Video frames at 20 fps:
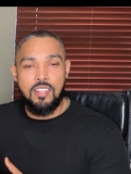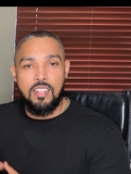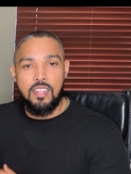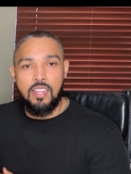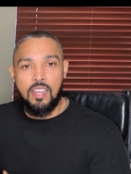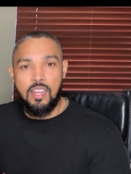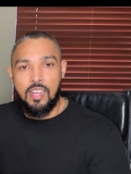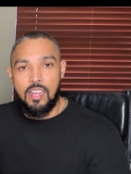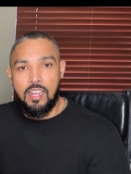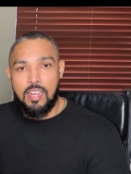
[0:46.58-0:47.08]

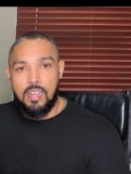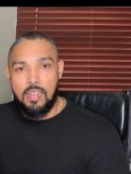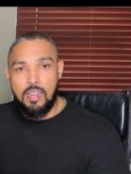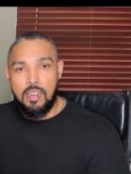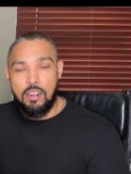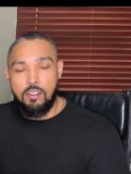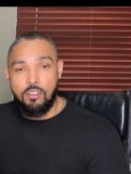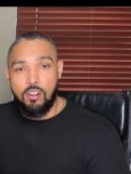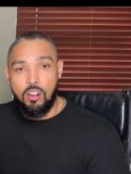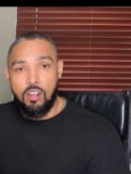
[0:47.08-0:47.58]
uh,
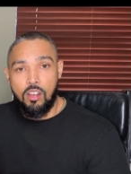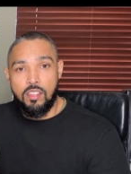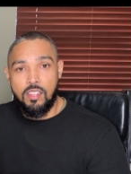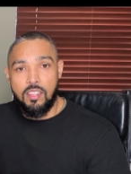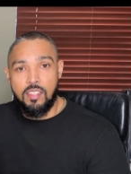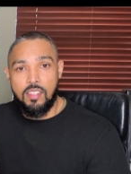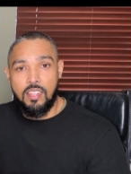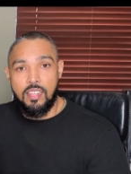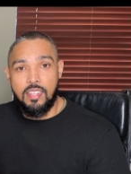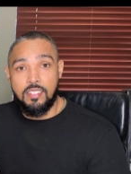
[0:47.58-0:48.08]
rather
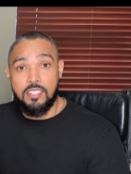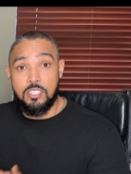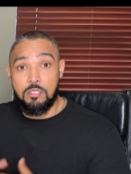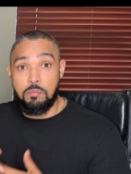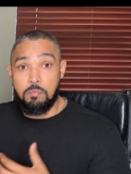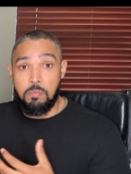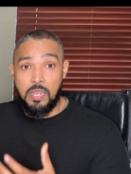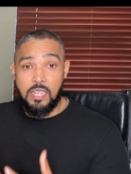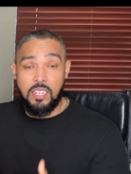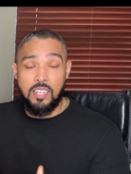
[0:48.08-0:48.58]
than
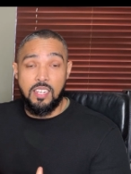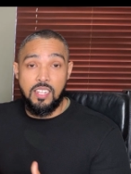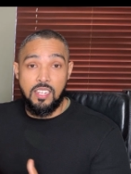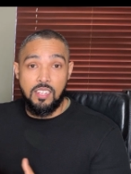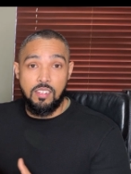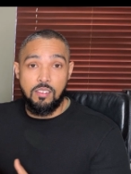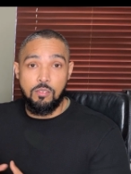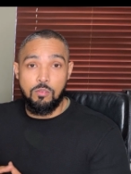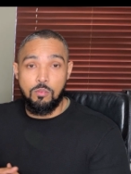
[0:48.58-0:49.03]
spending,